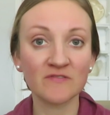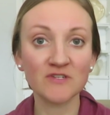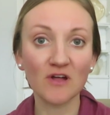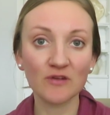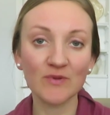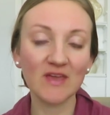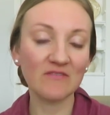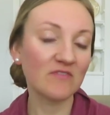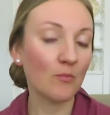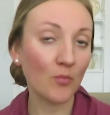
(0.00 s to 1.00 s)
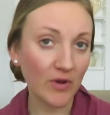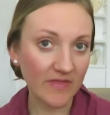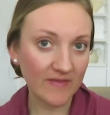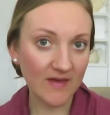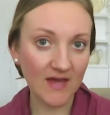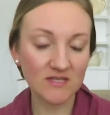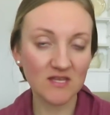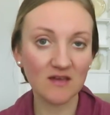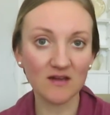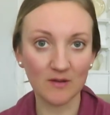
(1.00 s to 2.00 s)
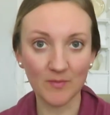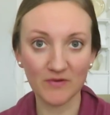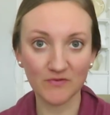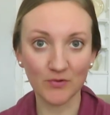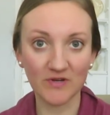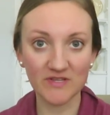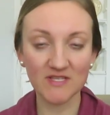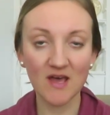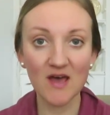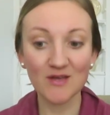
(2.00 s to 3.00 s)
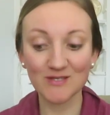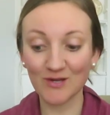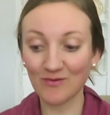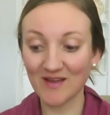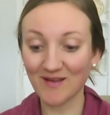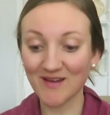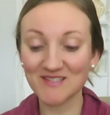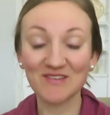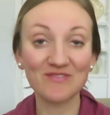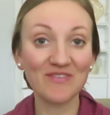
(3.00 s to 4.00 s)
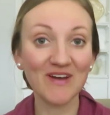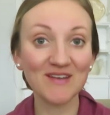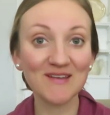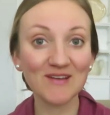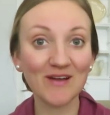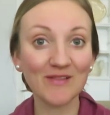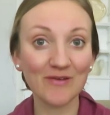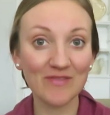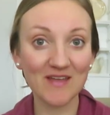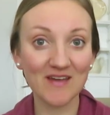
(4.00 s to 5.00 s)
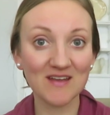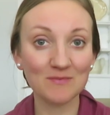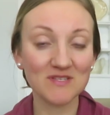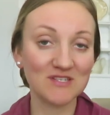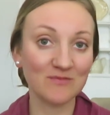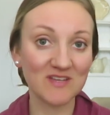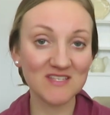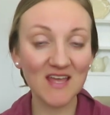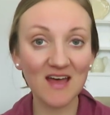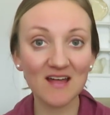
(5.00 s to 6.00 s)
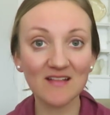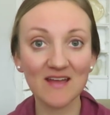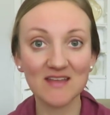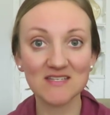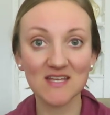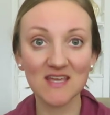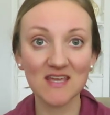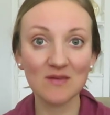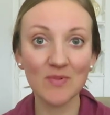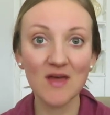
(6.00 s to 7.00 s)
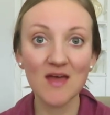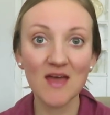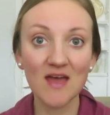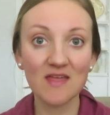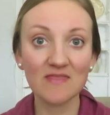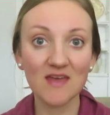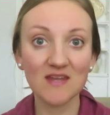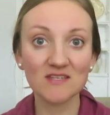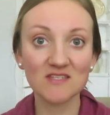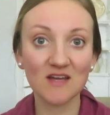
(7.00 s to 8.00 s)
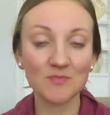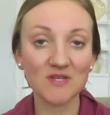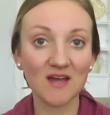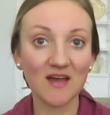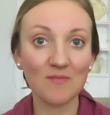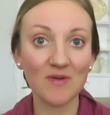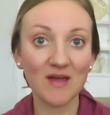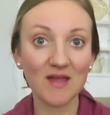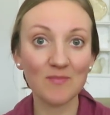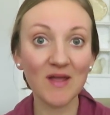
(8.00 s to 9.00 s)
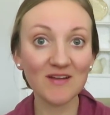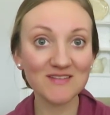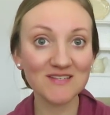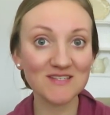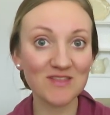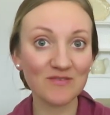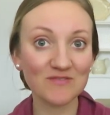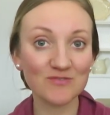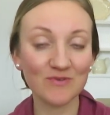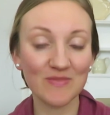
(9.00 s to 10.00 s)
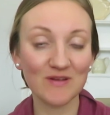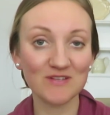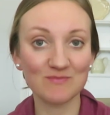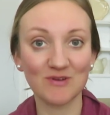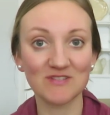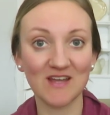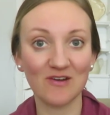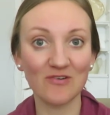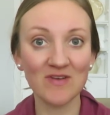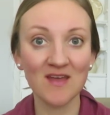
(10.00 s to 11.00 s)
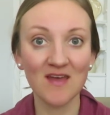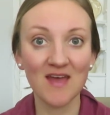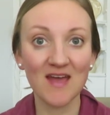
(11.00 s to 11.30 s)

of a dollar. We gave more than that, um, of course. So I got some fun clothing items to resell and to keep. And then I stopped at my parents' thrift store in their small town